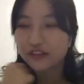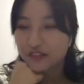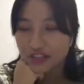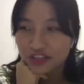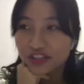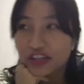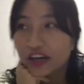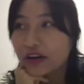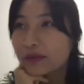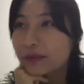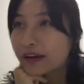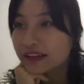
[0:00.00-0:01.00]
you to
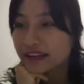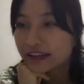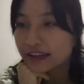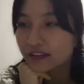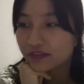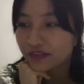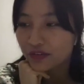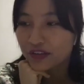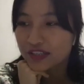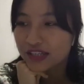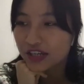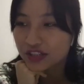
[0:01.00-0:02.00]
share about like a few of the
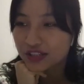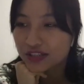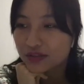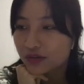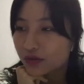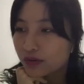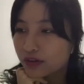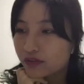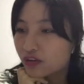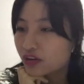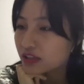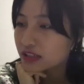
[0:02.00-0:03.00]
sessions or a
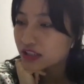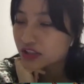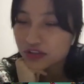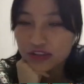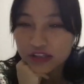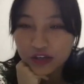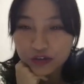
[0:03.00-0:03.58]
few of the teachers that